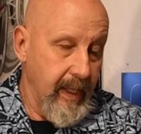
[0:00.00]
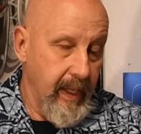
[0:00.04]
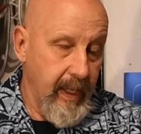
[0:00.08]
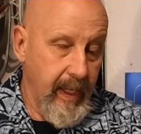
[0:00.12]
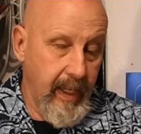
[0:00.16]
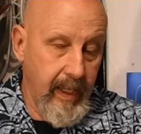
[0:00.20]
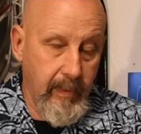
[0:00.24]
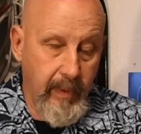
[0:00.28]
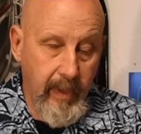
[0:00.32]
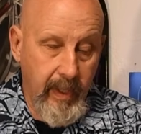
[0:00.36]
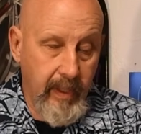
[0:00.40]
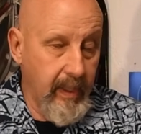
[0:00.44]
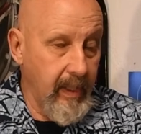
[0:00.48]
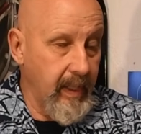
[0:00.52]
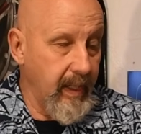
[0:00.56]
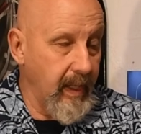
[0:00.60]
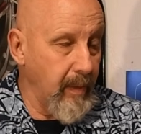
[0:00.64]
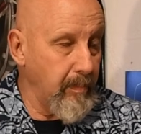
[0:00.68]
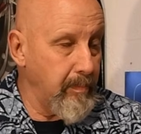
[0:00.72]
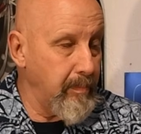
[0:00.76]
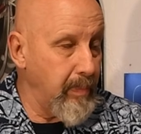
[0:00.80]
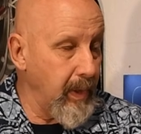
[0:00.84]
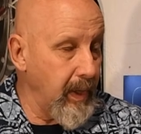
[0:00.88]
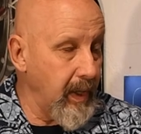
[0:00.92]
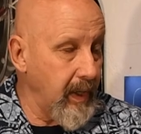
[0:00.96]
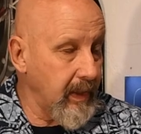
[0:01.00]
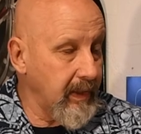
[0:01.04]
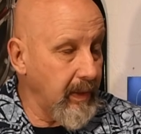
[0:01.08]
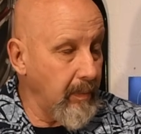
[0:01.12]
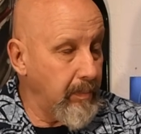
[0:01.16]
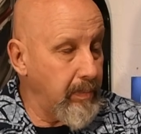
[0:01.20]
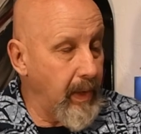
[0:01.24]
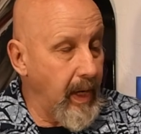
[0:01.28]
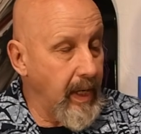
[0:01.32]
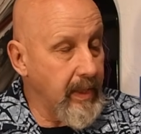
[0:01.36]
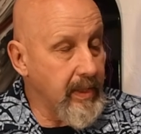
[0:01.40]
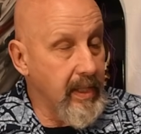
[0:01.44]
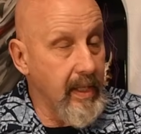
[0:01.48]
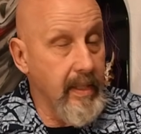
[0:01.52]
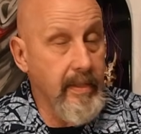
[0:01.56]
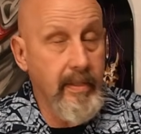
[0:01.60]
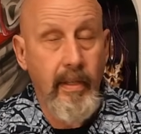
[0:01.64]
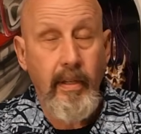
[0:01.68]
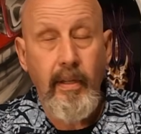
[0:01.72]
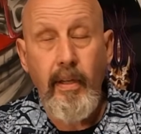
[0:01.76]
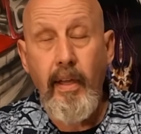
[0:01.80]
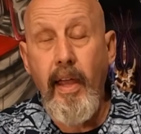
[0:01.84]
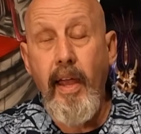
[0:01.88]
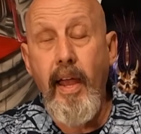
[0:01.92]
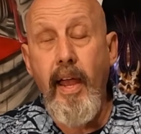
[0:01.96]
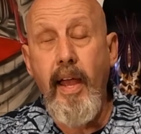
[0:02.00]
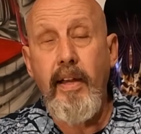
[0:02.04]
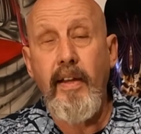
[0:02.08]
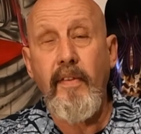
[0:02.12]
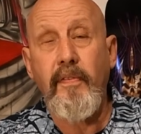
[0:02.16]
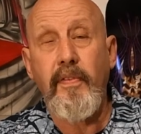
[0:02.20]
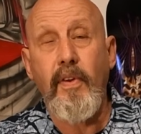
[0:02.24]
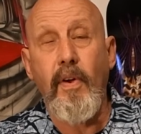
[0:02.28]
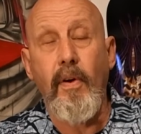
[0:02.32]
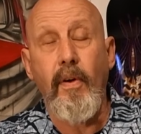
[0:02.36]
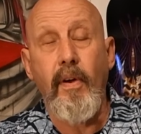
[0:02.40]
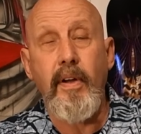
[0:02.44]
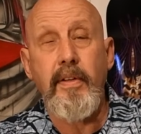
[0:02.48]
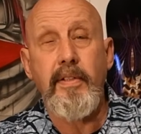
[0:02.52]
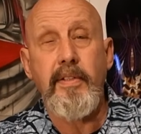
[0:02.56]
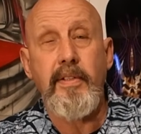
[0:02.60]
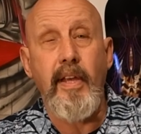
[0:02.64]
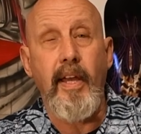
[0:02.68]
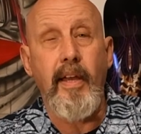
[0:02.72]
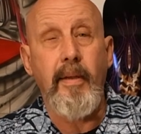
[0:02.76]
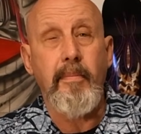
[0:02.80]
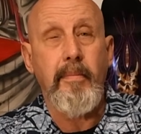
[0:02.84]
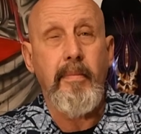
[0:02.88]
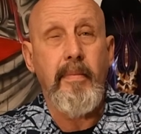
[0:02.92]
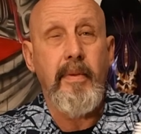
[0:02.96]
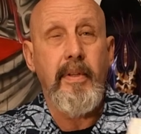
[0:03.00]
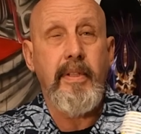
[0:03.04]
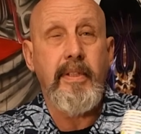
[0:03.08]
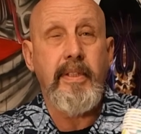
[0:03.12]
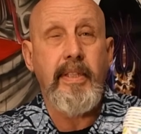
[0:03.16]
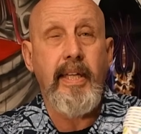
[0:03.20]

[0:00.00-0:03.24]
Anyway, you're going to need a book, the brushes, and of course some